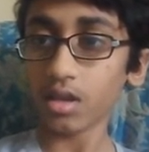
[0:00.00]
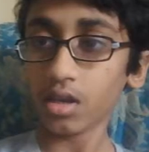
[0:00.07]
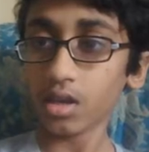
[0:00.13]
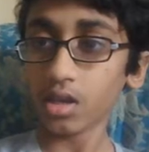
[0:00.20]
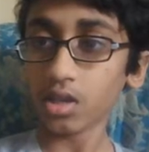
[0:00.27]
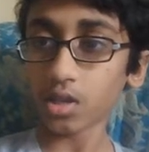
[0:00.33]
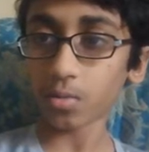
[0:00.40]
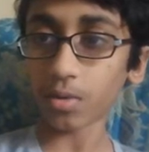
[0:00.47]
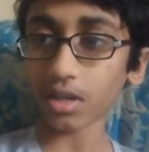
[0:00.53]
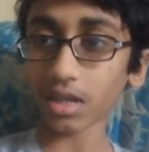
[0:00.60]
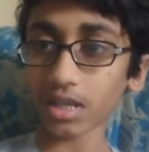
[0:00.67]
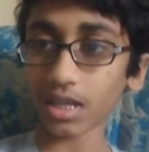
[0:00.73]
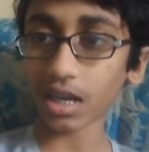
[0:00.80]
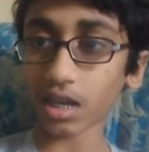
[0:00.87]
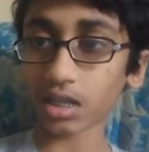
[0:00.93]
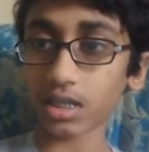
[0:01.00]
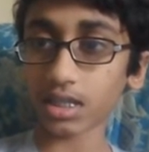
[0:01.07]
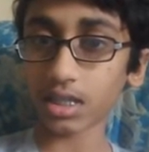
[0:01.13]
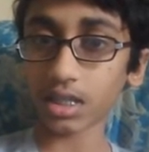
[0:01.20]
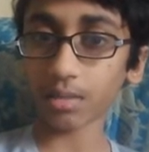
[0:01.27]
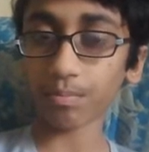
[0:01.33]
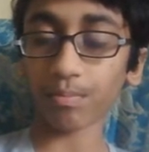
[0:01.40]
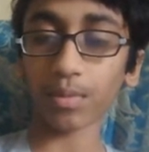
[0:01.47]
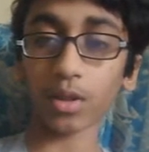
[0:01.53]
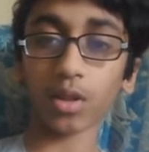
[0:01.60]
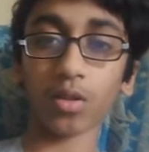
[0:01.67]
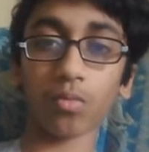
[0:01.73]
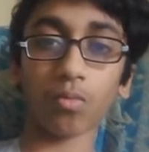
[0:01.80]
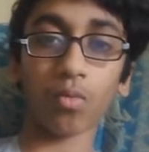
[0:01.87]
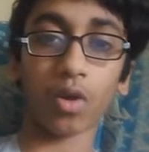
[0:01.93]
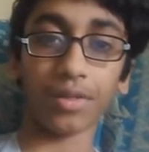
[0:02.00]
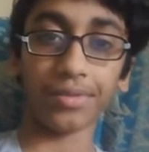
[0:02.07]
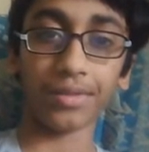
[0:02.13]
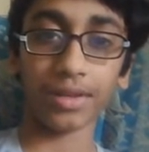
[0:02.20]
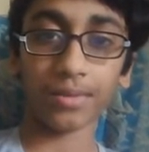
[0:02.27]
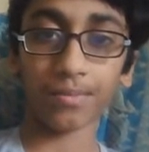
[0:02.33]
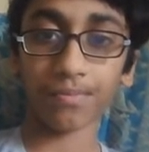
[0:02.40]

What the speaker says: So we're going to take a simple one.